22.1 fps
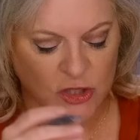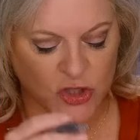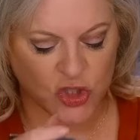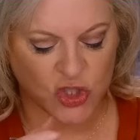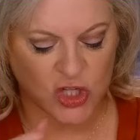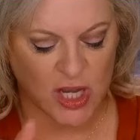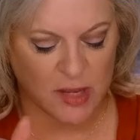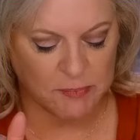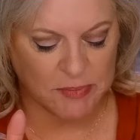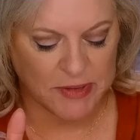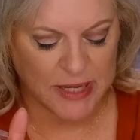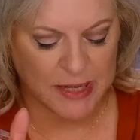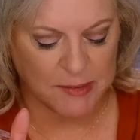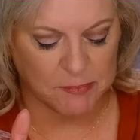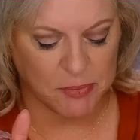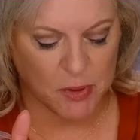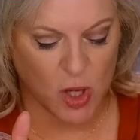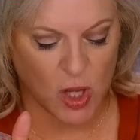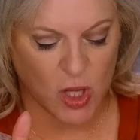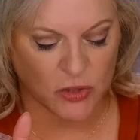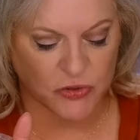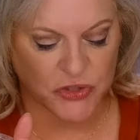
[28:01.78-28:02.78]
jump in,
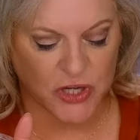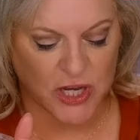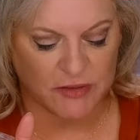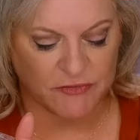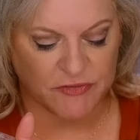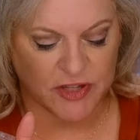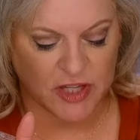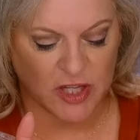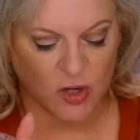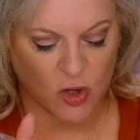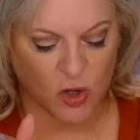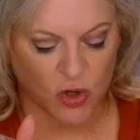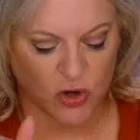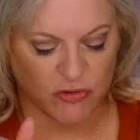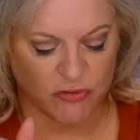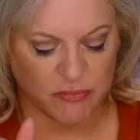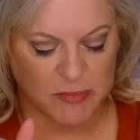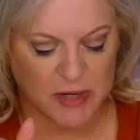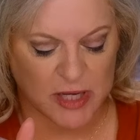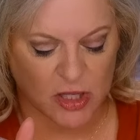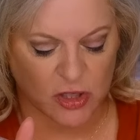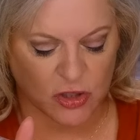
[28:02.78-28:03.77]
Paul Duffy, Irv
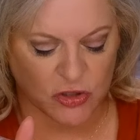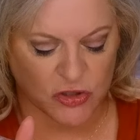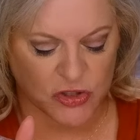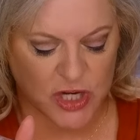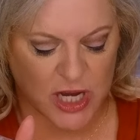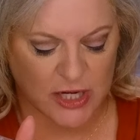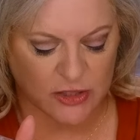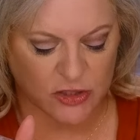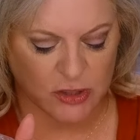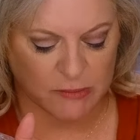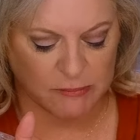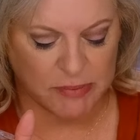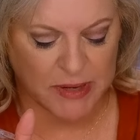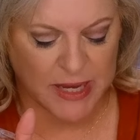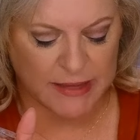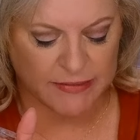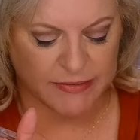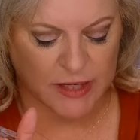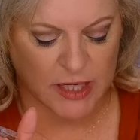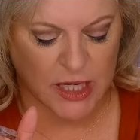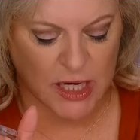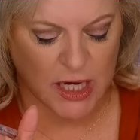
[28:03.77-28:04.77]
Miller, Dr.
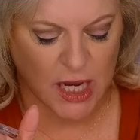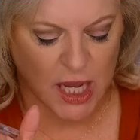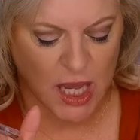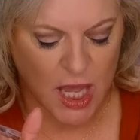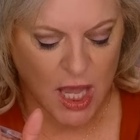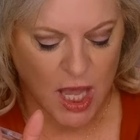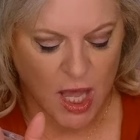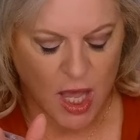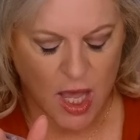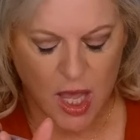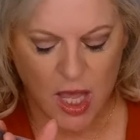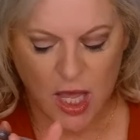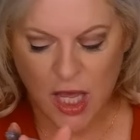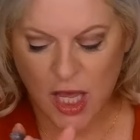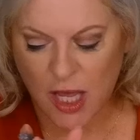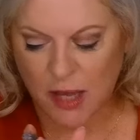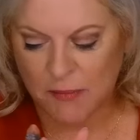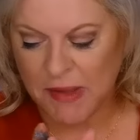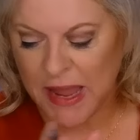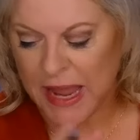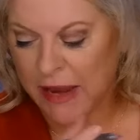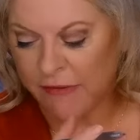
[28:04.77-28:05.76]
Bethany,
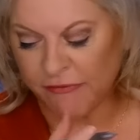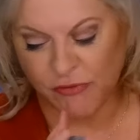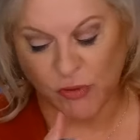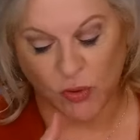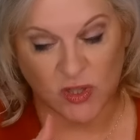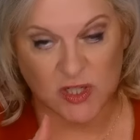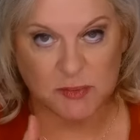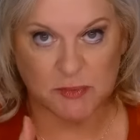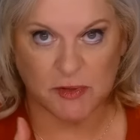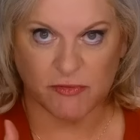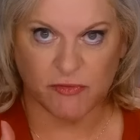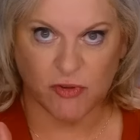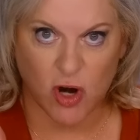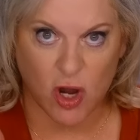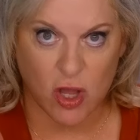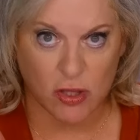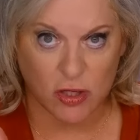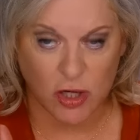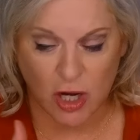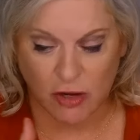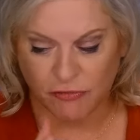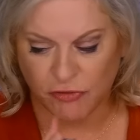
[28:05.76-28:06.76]
and Forrest
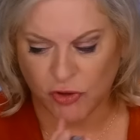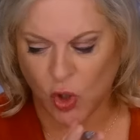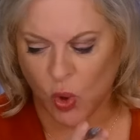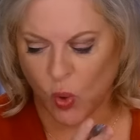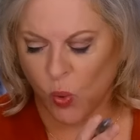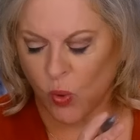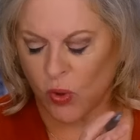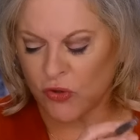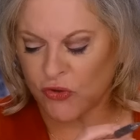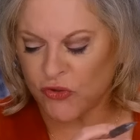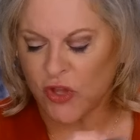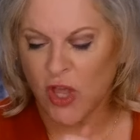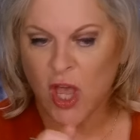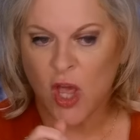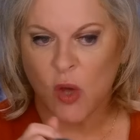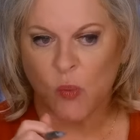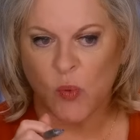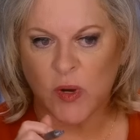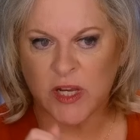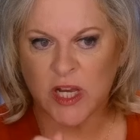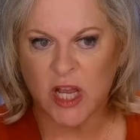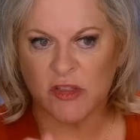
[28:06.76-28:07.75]
McFarland, of course.
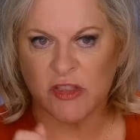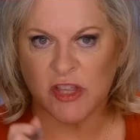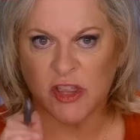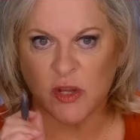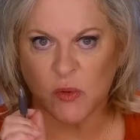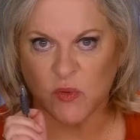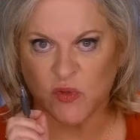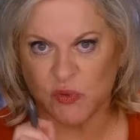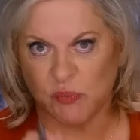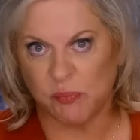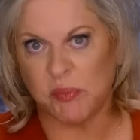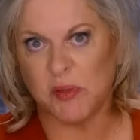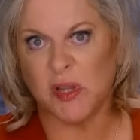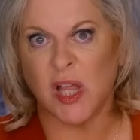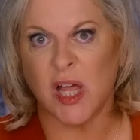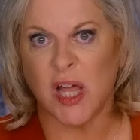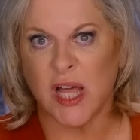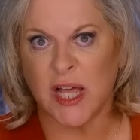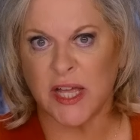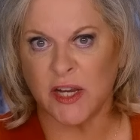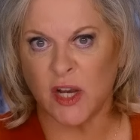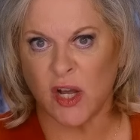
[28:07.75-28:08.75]
We know that there was
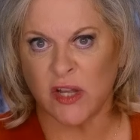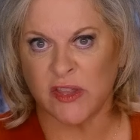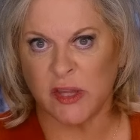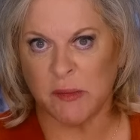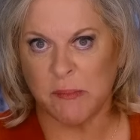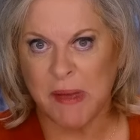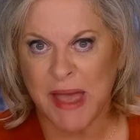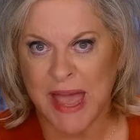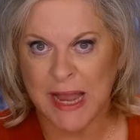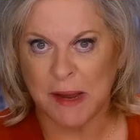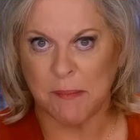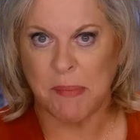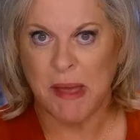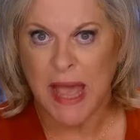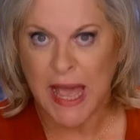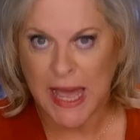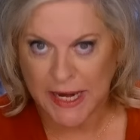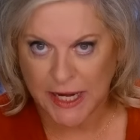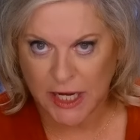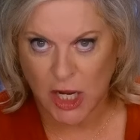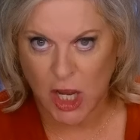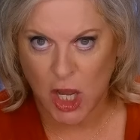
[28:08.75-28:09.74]
blood on the back
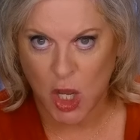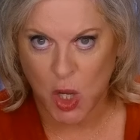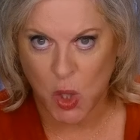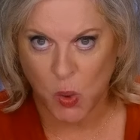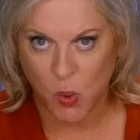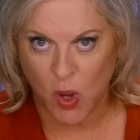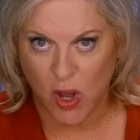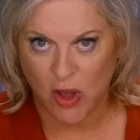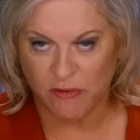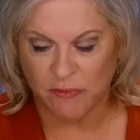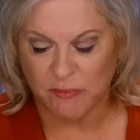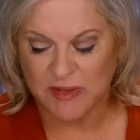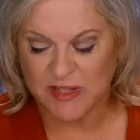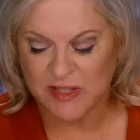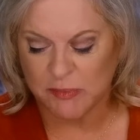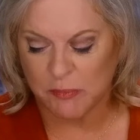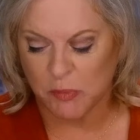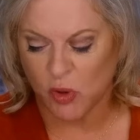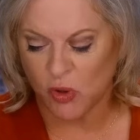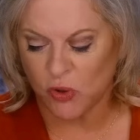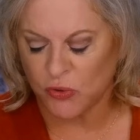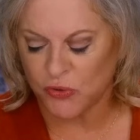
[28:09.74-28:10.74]
patio of Miss
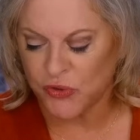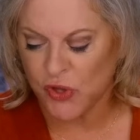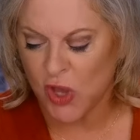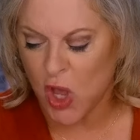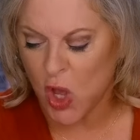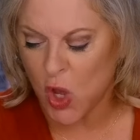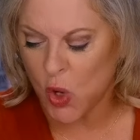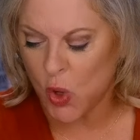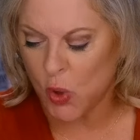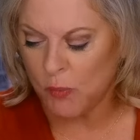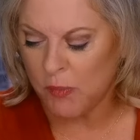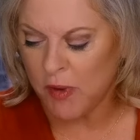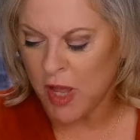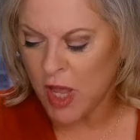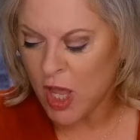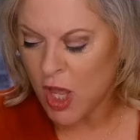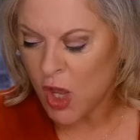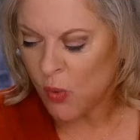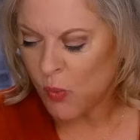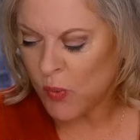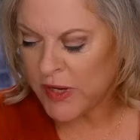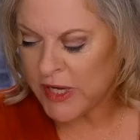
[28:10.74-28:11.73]
Myrtle's home.
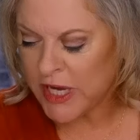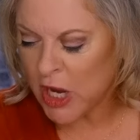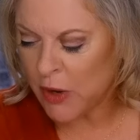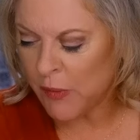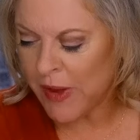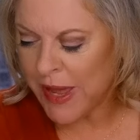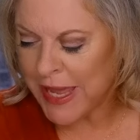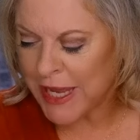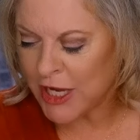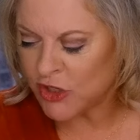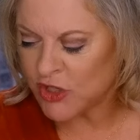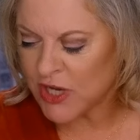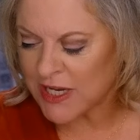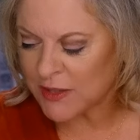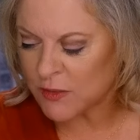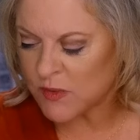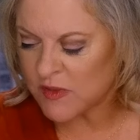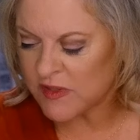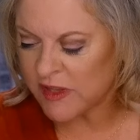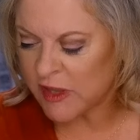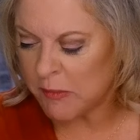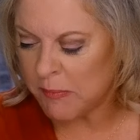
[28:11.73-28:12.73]
We know Ajax
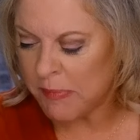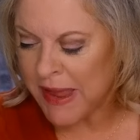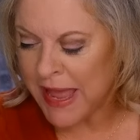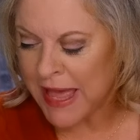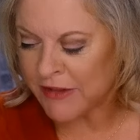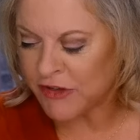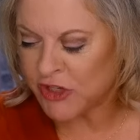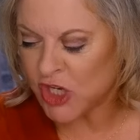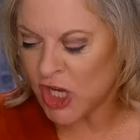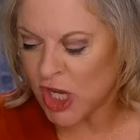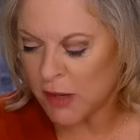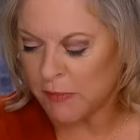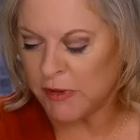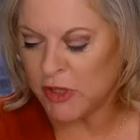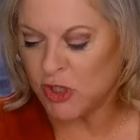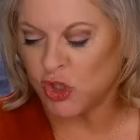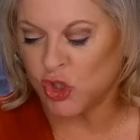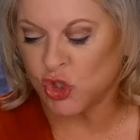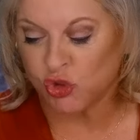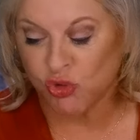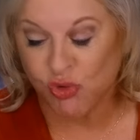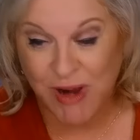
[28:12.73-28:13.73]
was in the bathtub
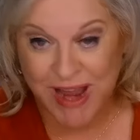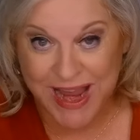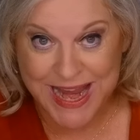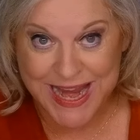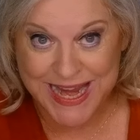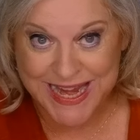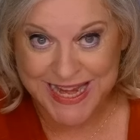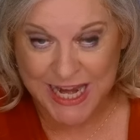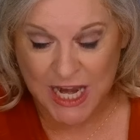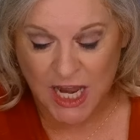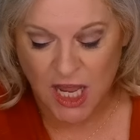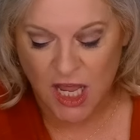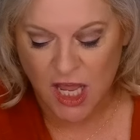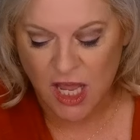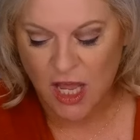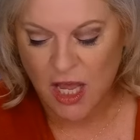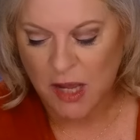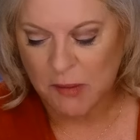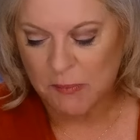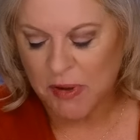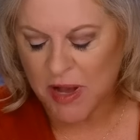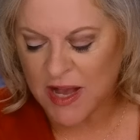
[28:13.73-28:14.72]
drain,
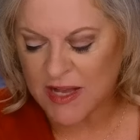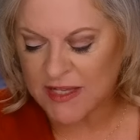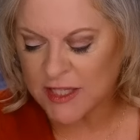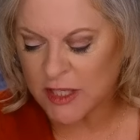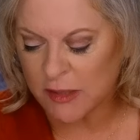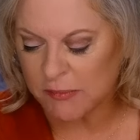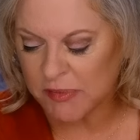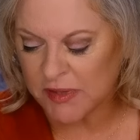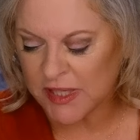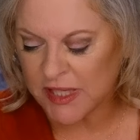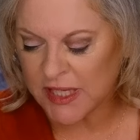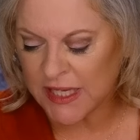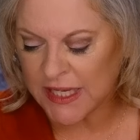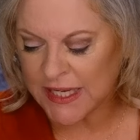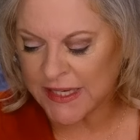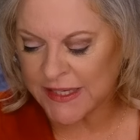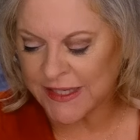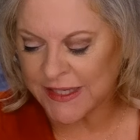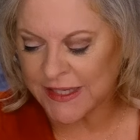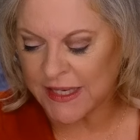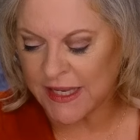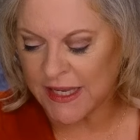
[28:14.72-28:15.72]

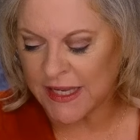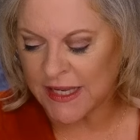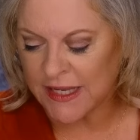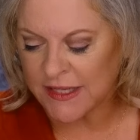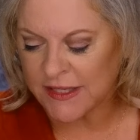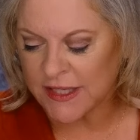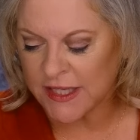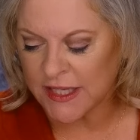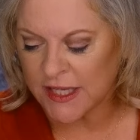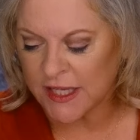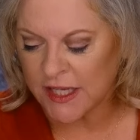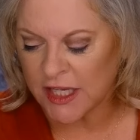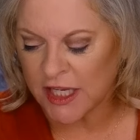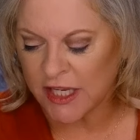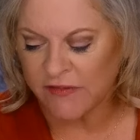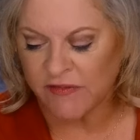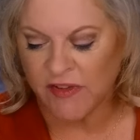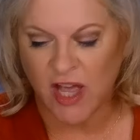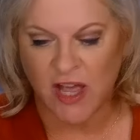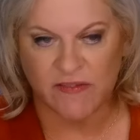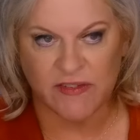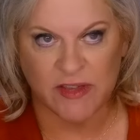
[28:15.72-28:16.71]
possibly
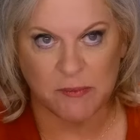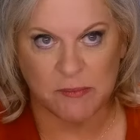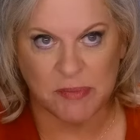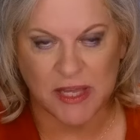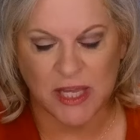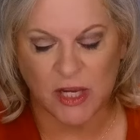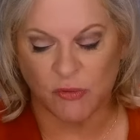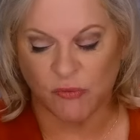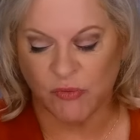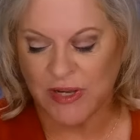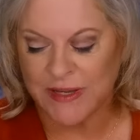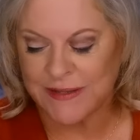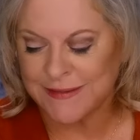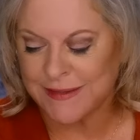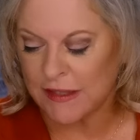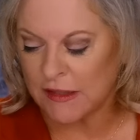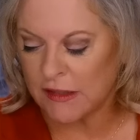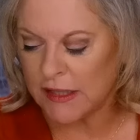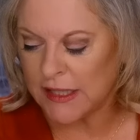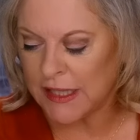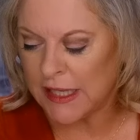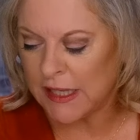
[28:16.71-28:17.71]
indicative of it being
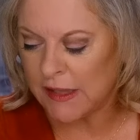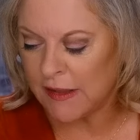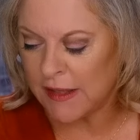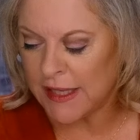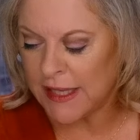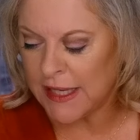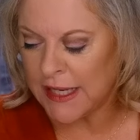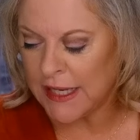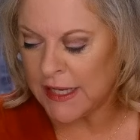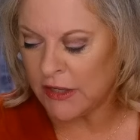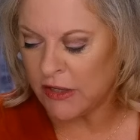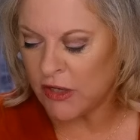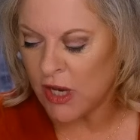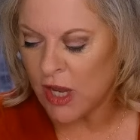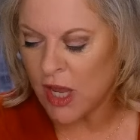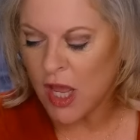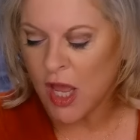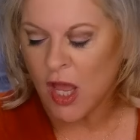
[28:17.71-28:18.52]
recently cleaned.